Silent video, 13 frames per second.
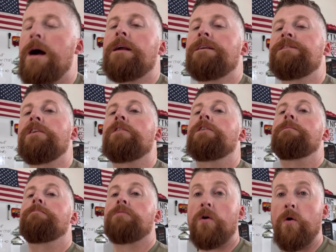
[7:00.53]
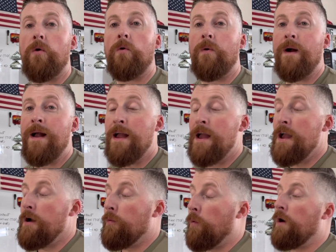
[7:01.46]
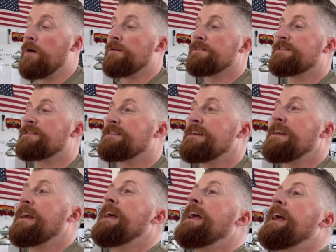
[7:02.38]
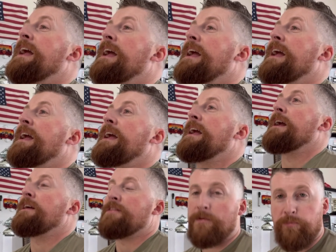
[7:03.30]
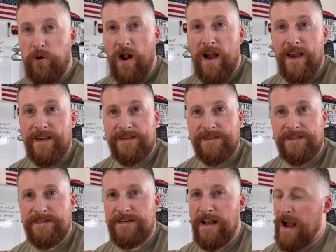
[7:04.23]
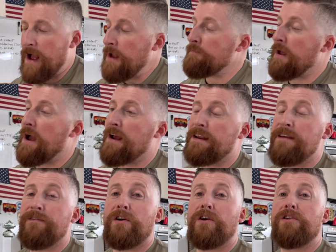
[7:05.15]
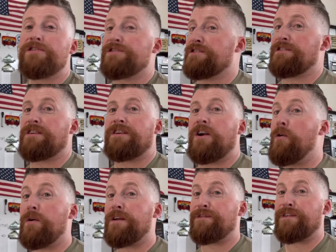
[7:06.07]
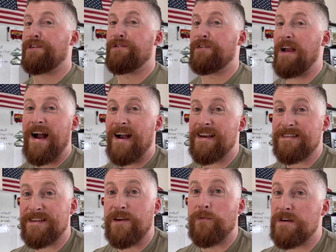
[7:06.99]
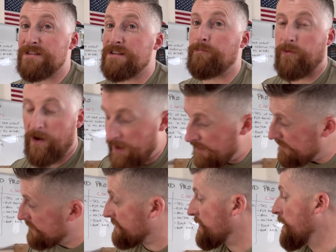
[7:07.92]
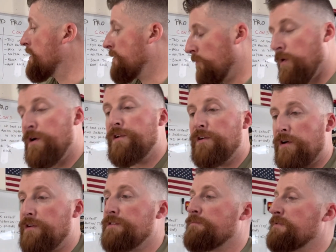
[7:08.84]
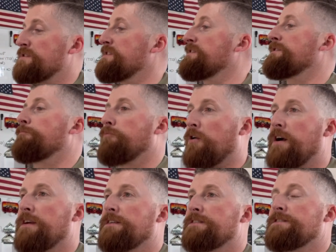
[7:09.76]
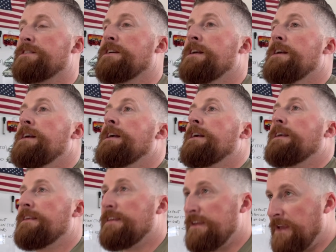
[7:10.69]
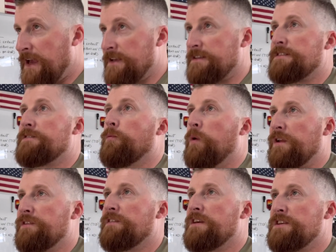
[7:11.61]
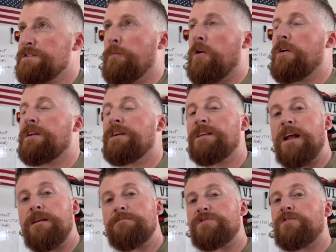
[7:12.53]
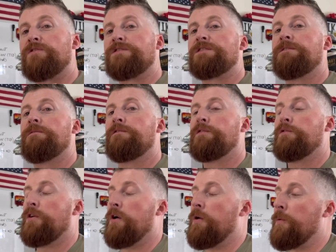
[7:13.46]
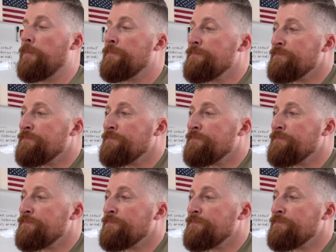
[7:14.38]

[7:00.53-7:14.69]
a TRD Pro was the price. I'm not even going to sugarcoat it for you guys. It was the price, 100% the price. Yes, with today's market, I'm sure some of you know,